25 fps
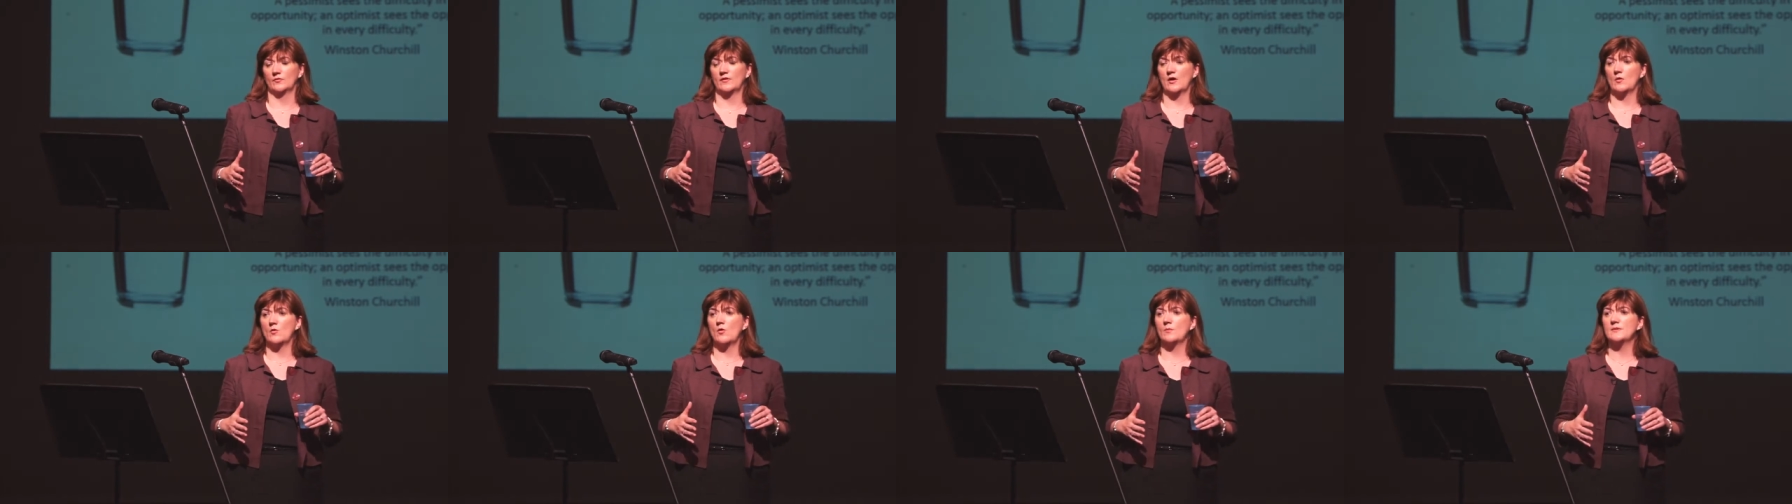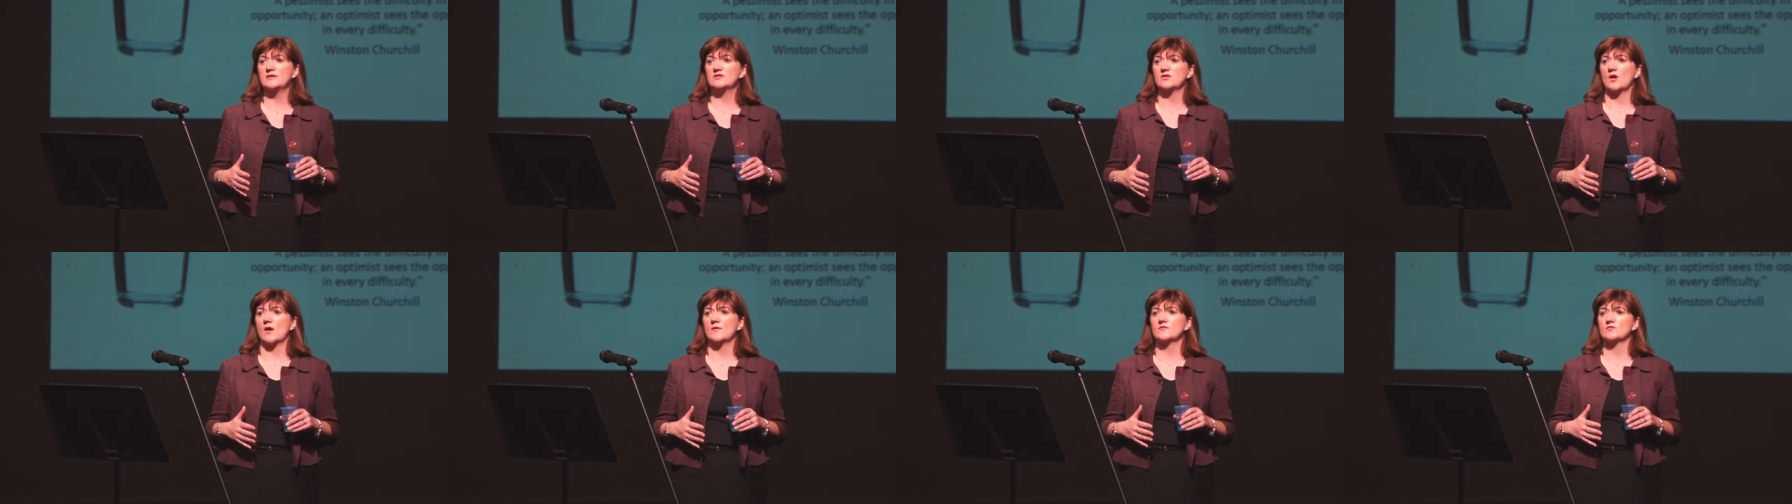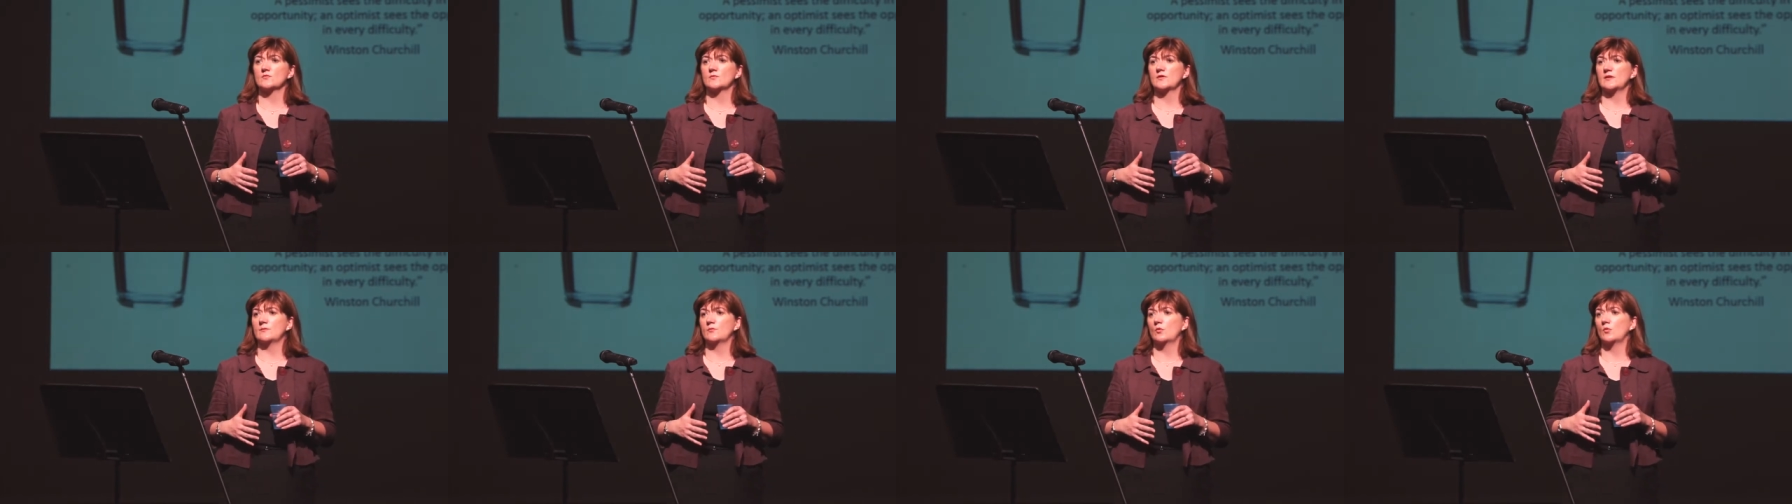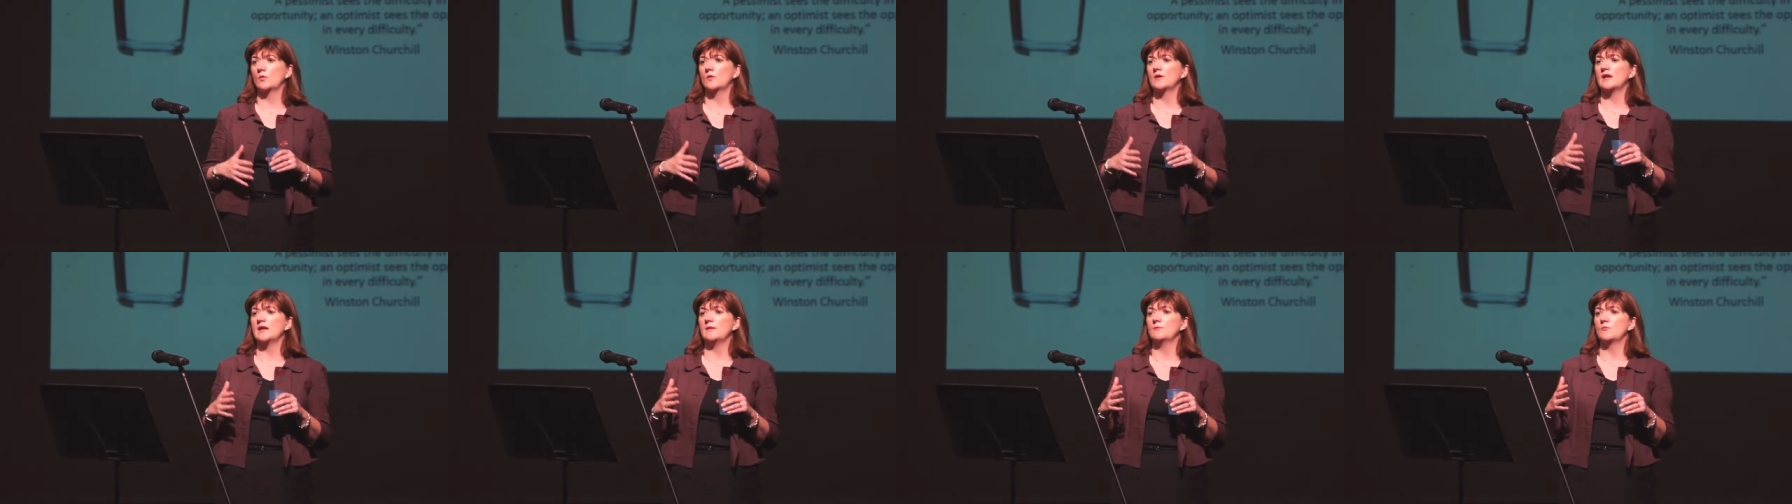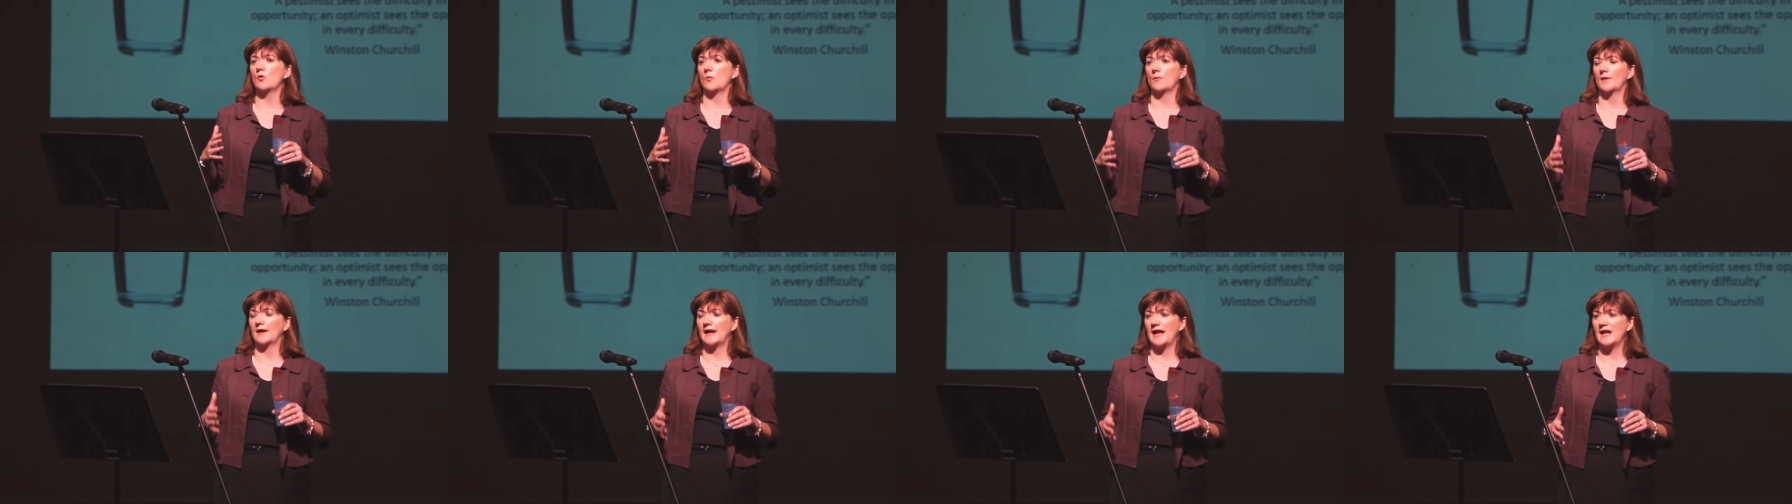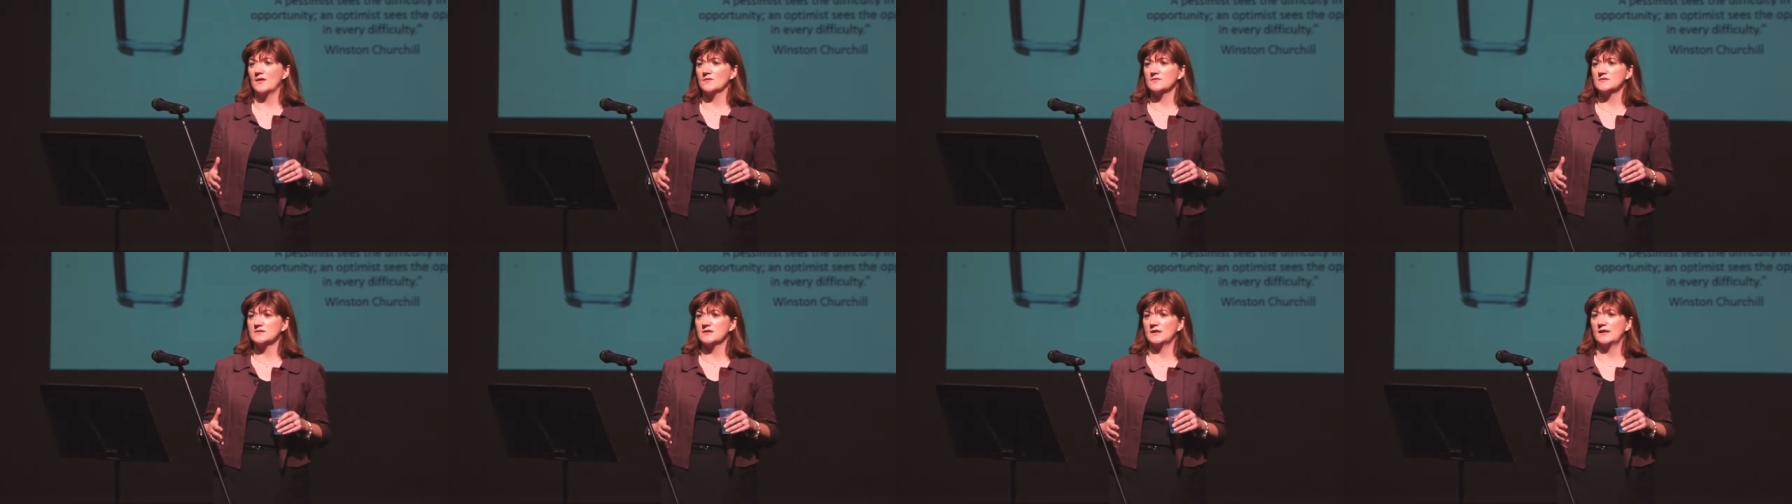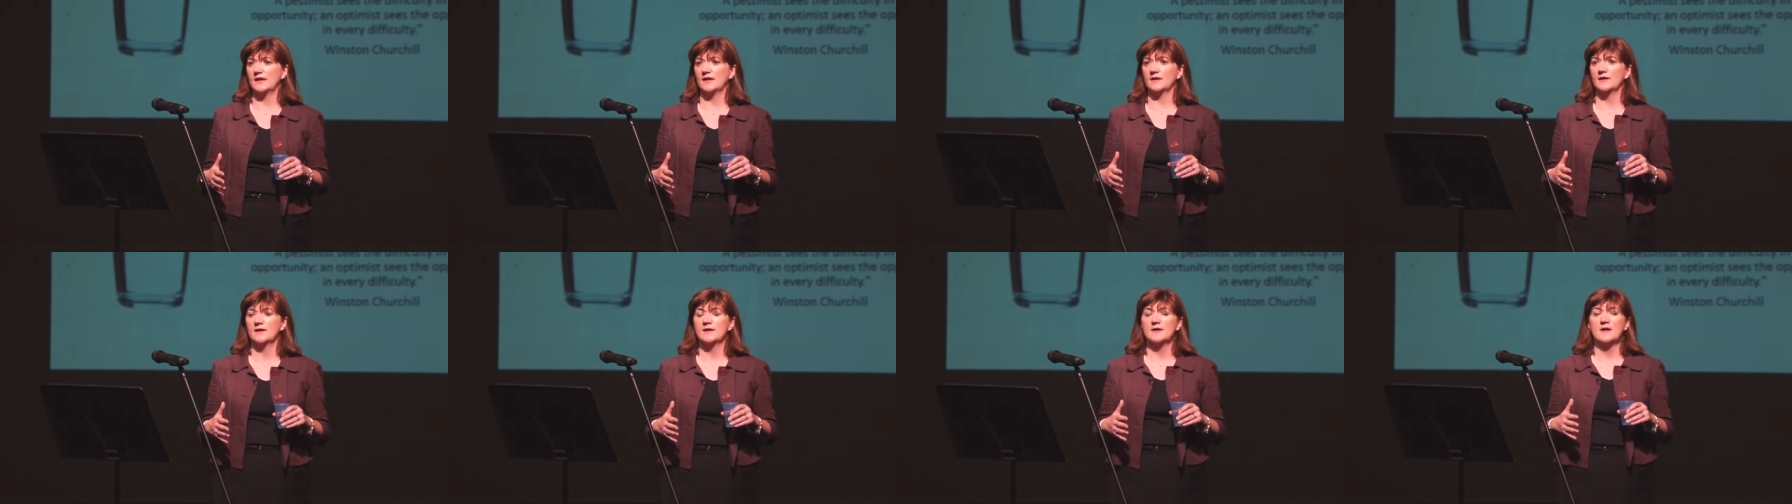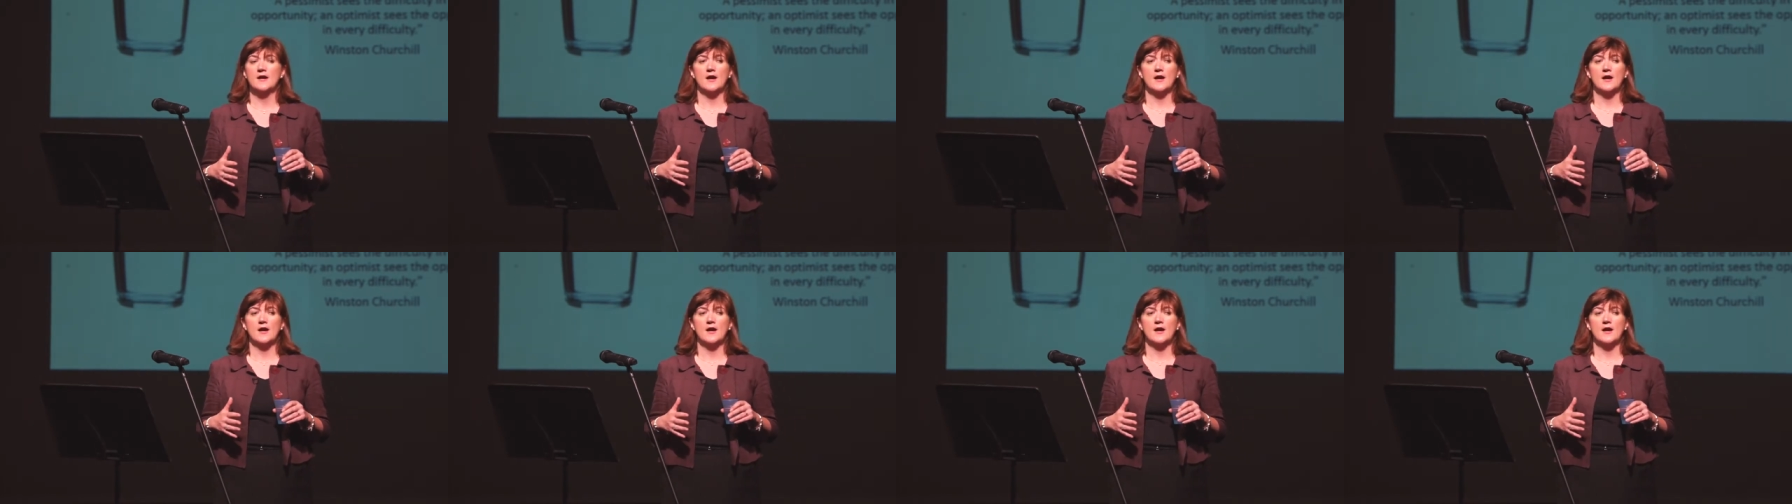There will be times when people will need proper counselling,